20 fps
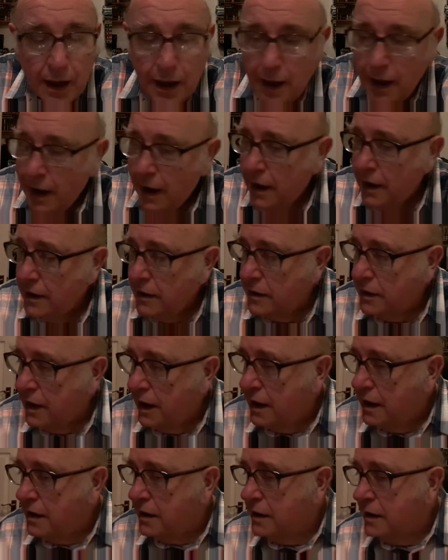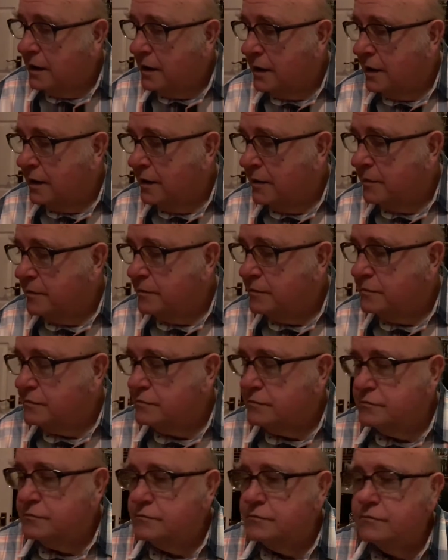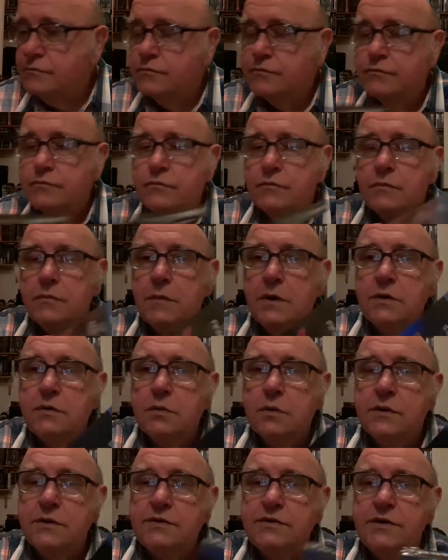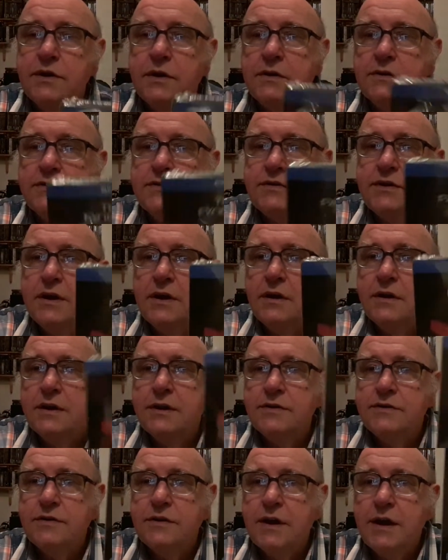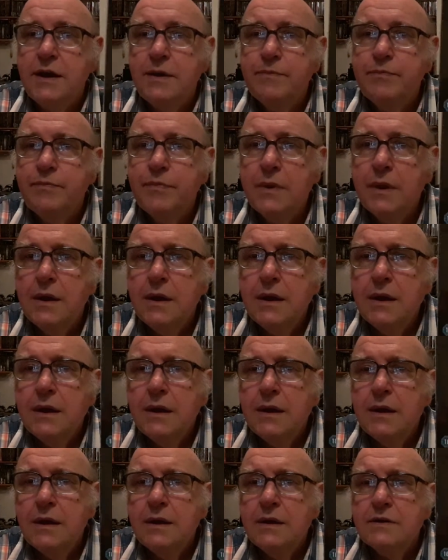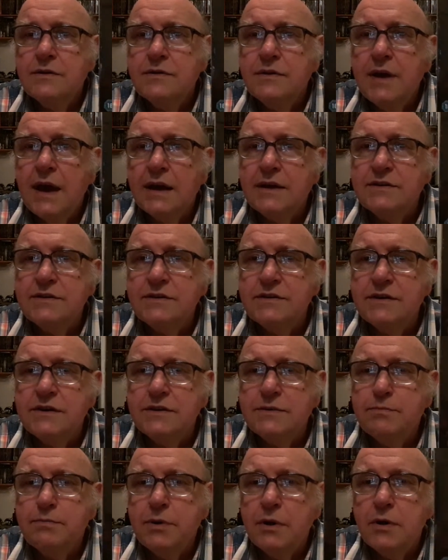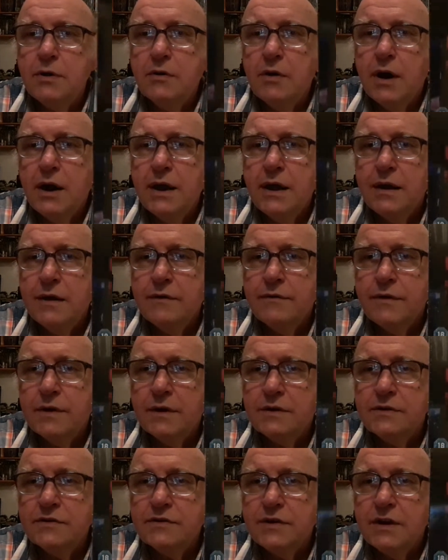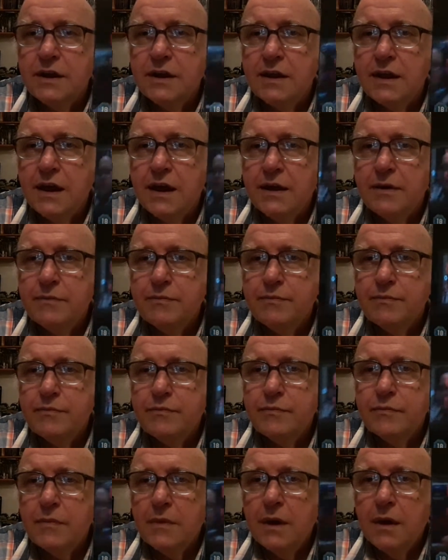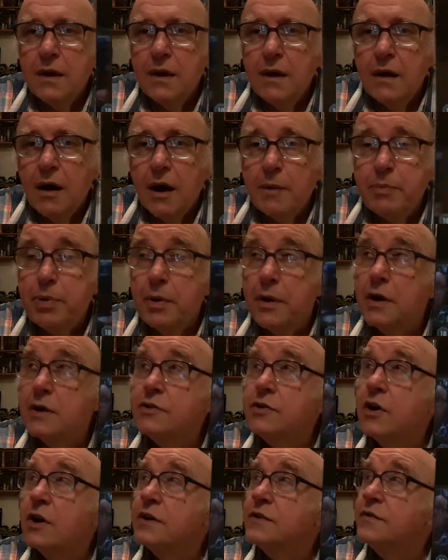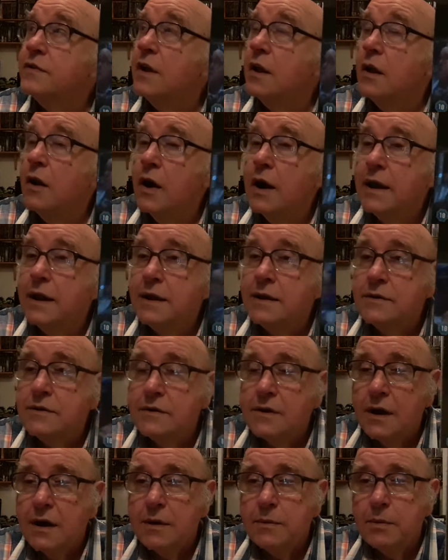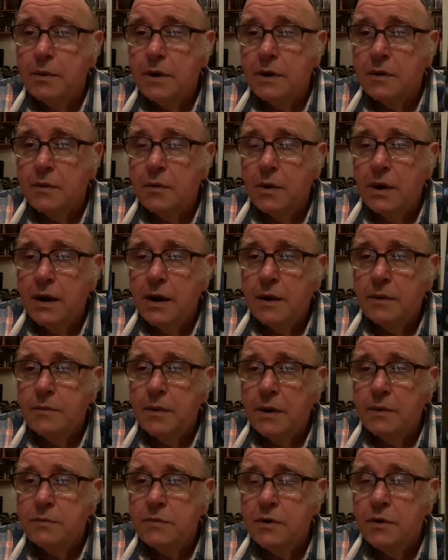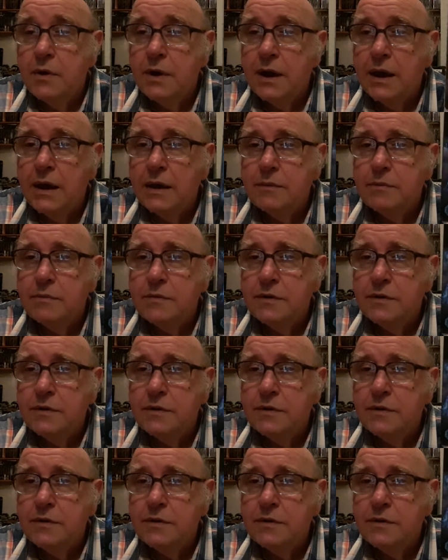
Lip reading: And then this one's still sealed. It's the Exorcist Blu-ray. If you can see it there. I apologise for the lighting today. By the way, I'm doing it